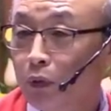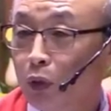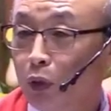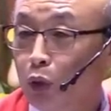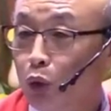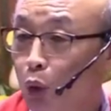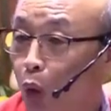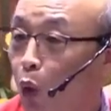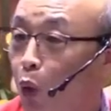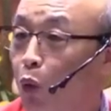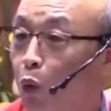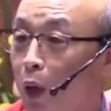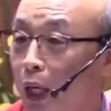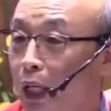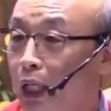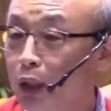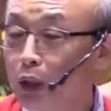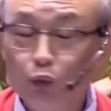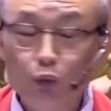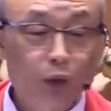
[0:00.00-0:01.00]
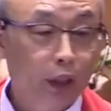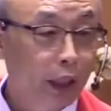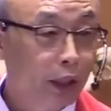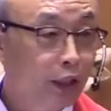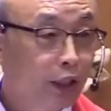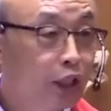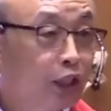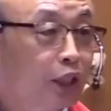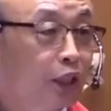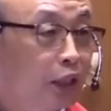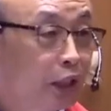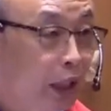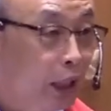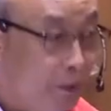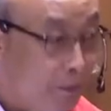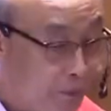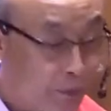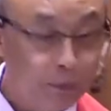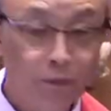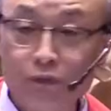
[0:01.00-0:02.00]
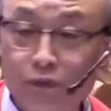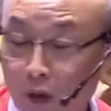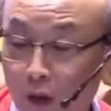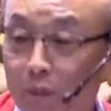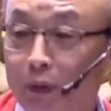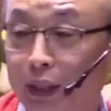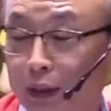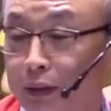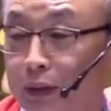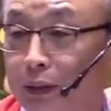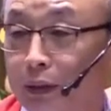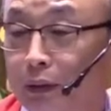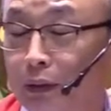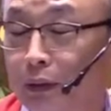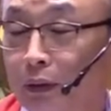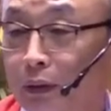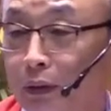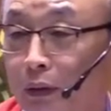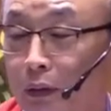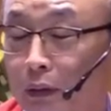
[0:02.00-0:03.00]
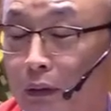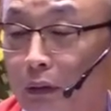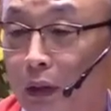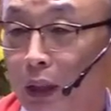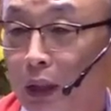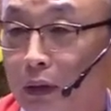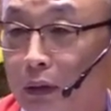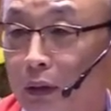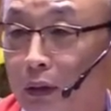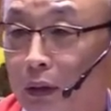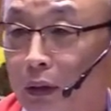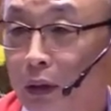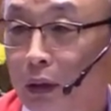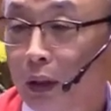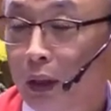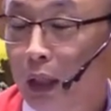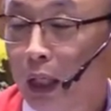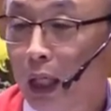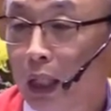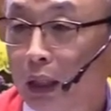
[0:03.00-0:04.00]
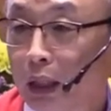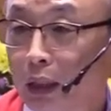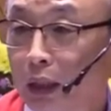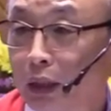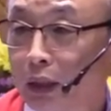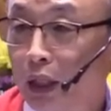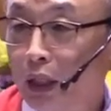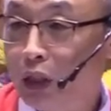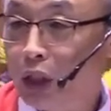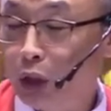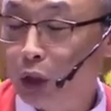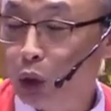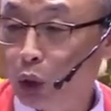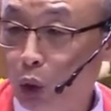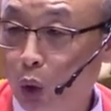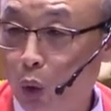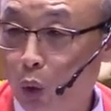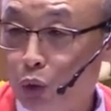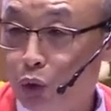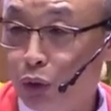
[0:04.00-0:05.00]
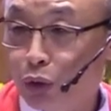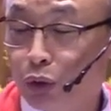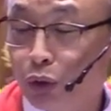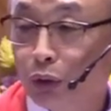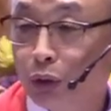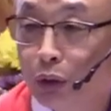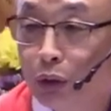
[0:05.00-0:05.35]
No way we can escape from it, right? And that the cross